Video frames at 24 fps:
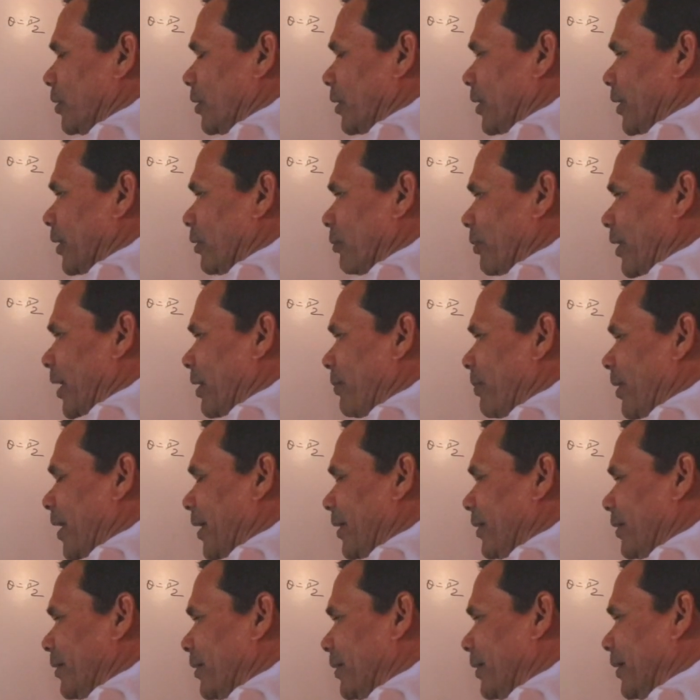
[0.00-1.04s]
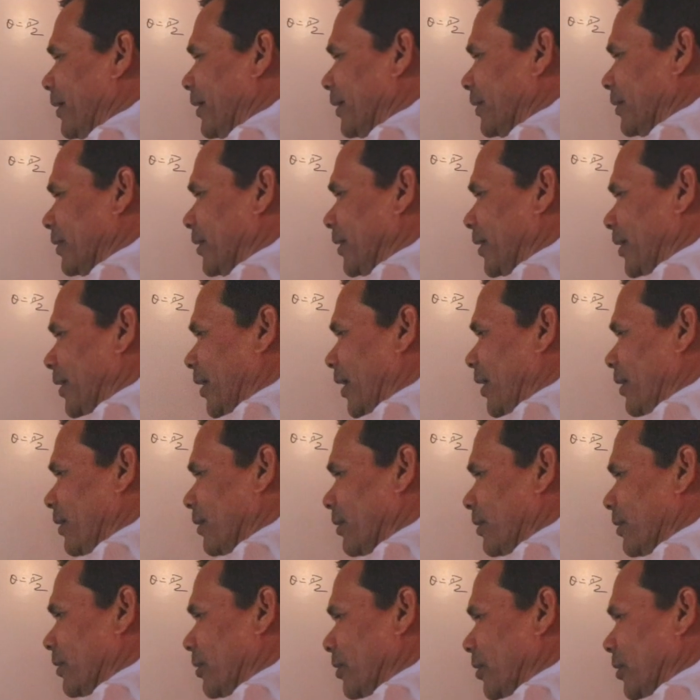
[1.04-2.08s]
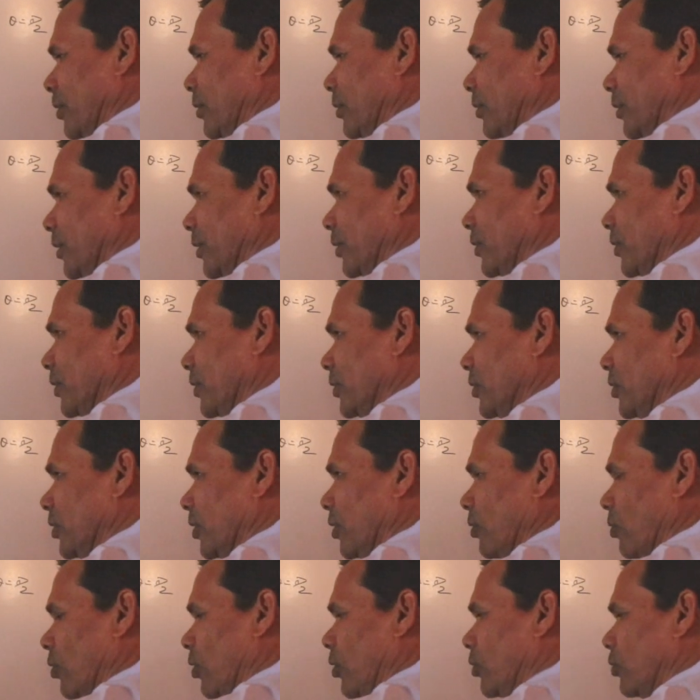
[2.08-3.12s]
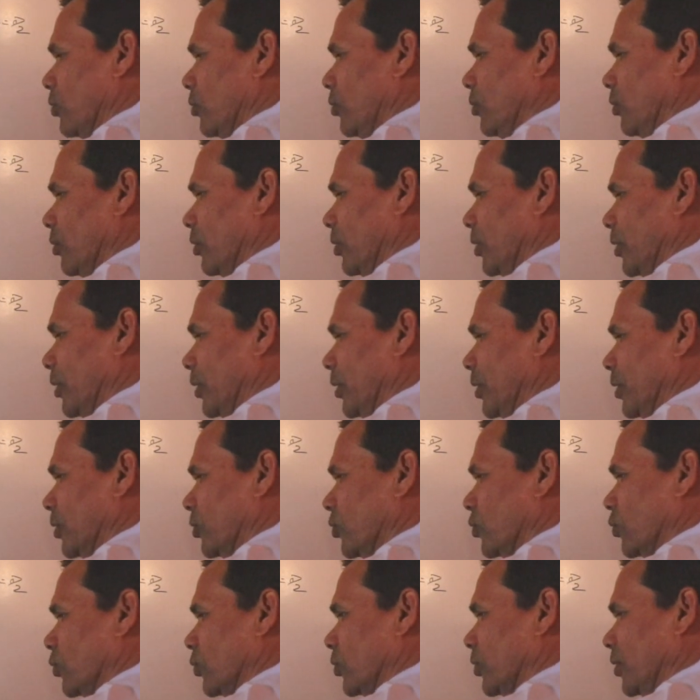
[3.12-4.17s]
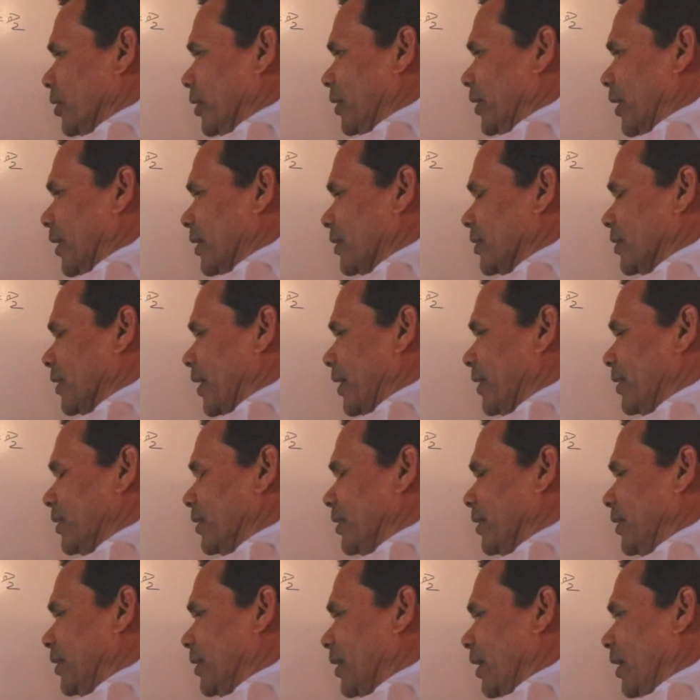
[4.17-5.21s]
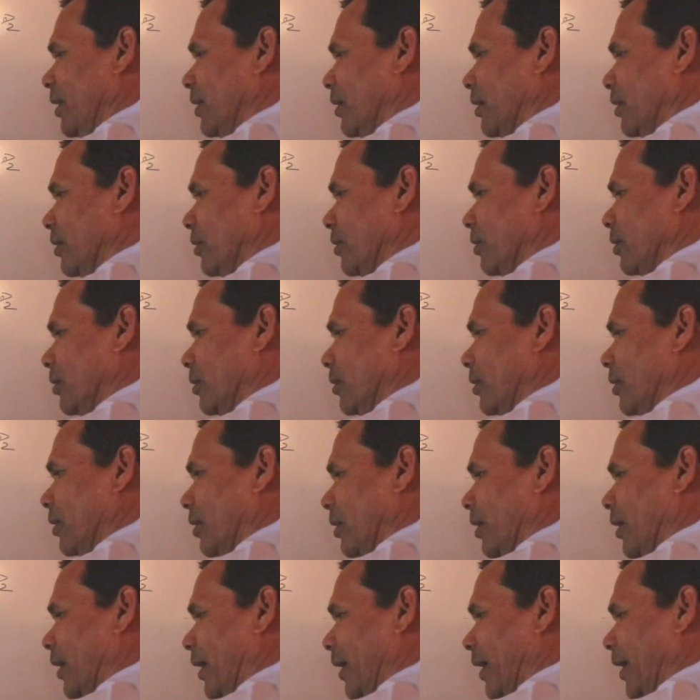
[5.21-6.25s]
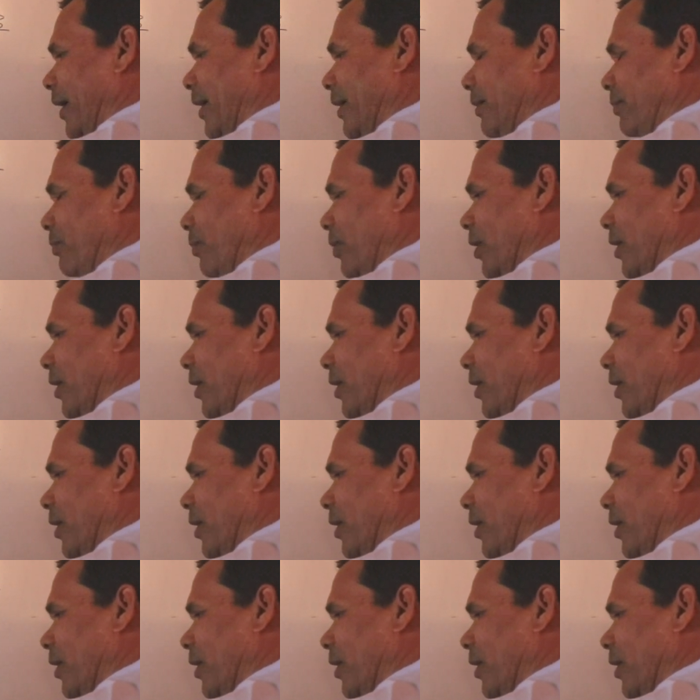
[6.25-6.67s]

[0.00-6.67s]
dy by d theta. This is equal to e raised to theta sin theta and